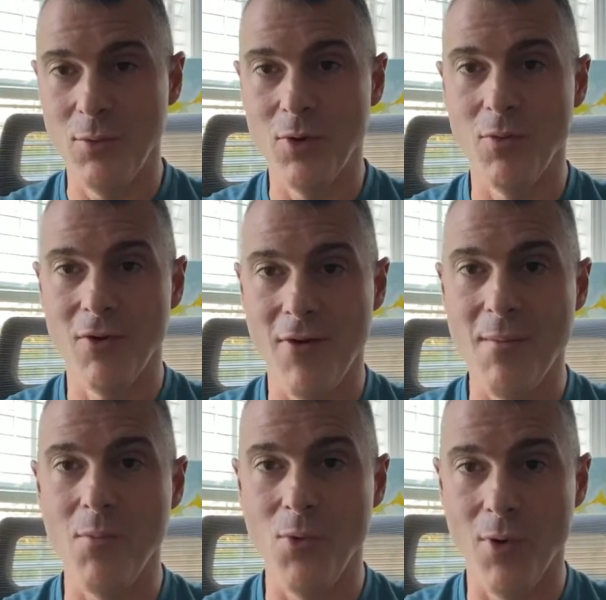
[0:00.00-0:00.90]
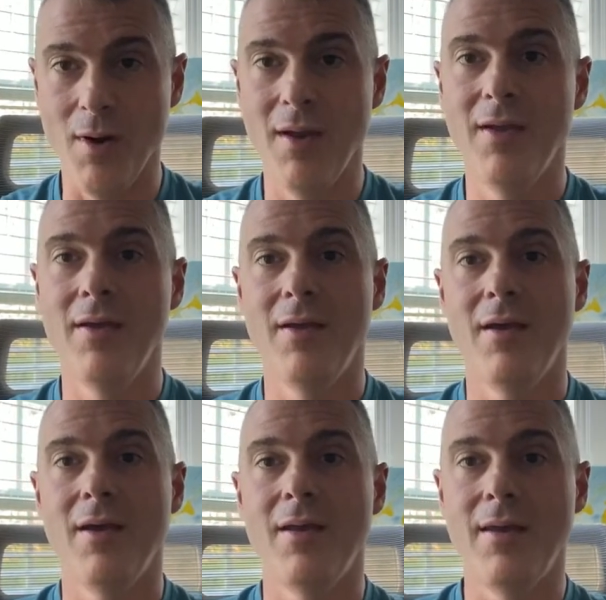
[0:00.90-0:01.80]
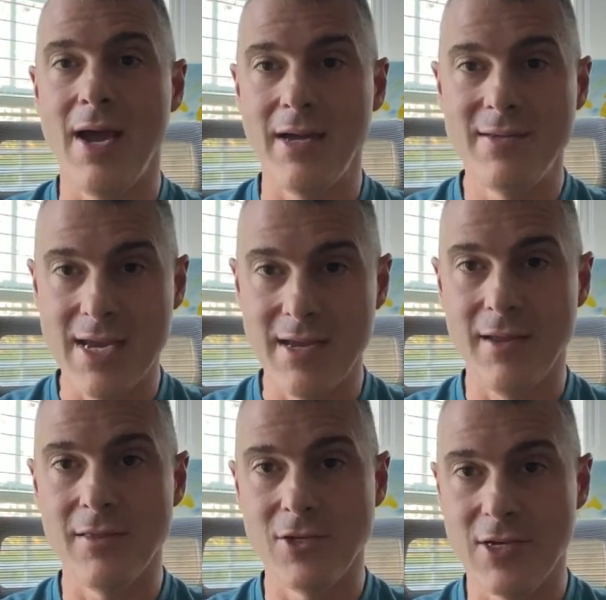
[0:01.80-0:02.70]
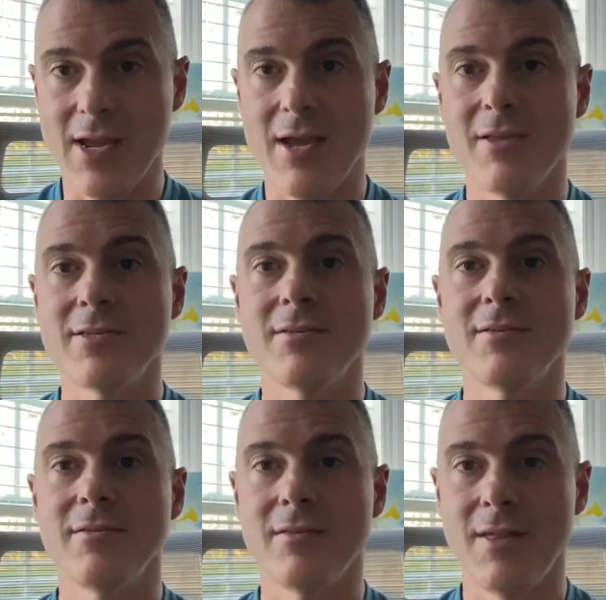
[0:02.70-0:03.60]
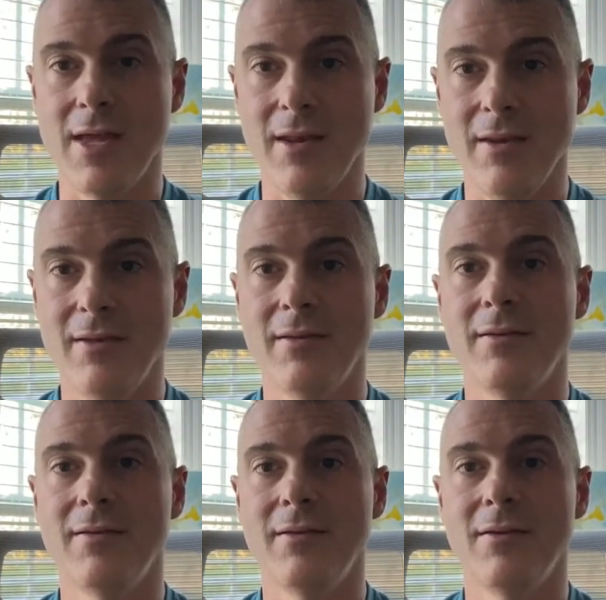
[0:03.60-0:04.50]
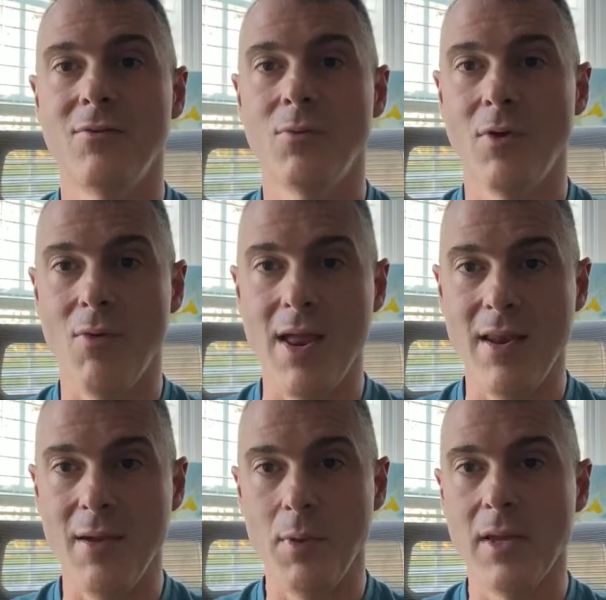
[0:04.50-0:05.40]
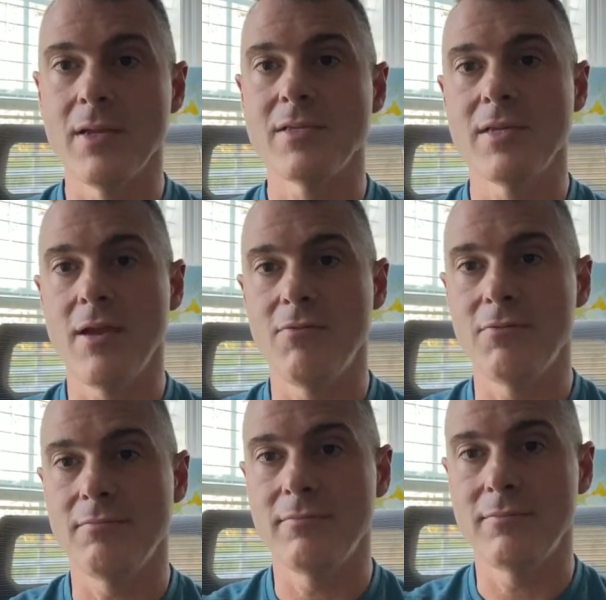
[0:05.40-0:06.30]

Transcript: I would regret more not taking the chance than regret not playing it safe.